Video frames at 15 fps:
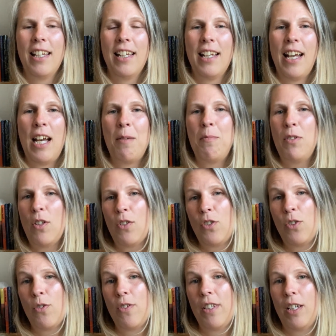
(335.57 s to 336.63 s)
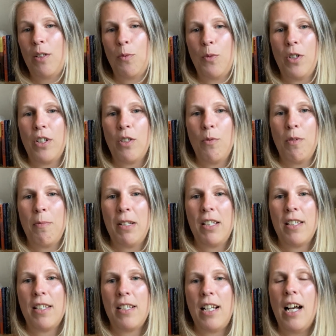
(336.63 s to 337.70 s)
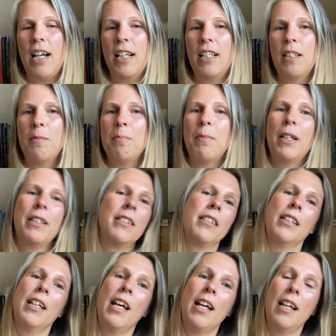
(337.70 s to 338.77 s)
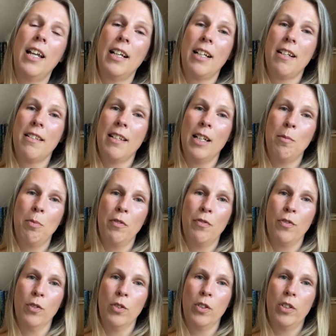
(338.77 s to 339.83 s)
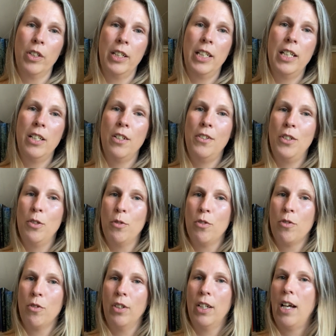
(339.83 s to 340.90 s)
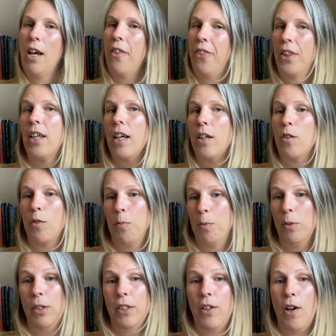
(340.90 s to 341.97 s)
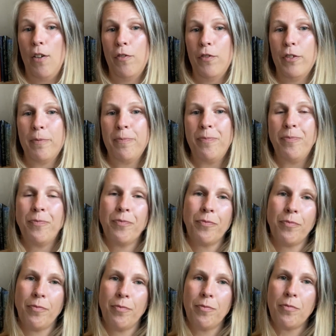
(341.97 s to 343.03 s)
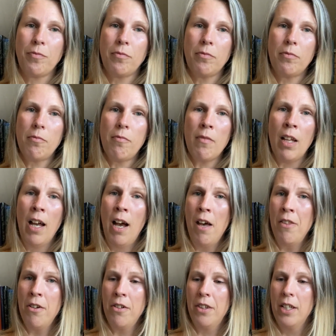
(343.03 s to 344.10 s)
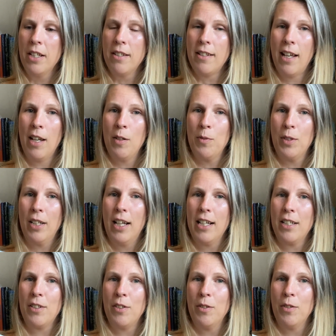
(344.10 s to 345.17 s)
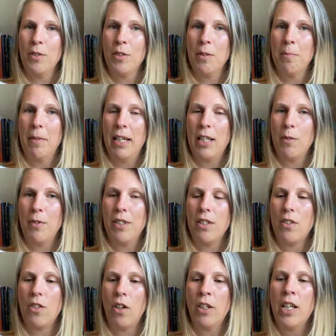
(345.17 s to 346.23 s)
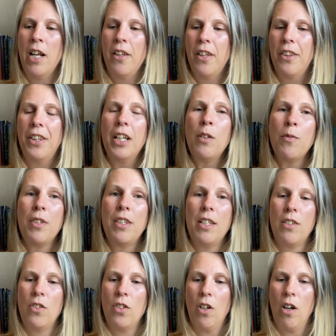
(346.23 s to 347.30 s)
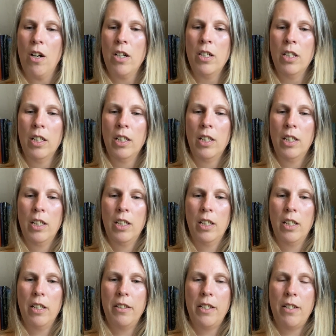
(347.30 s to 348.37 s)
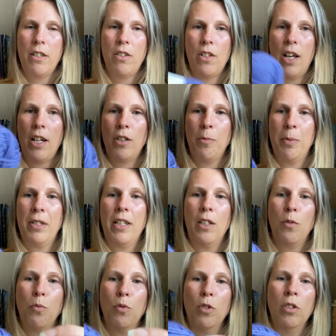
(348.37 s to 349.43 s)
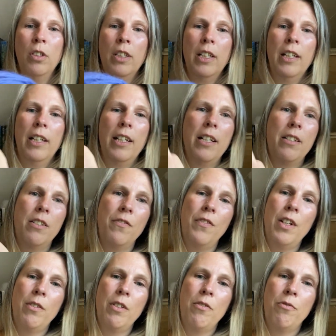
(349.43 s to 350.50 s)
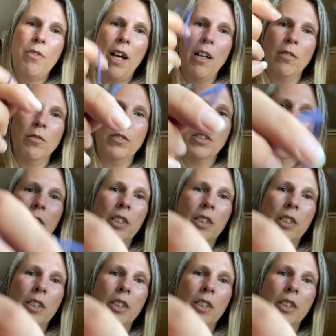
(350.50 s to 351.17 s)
I'm not sure that it works with my style, but like I said before, in a neutral, I think I could pull it off. Other things I would like to make with this yarn. The thing with this yarn, this is 100% wool, it's very round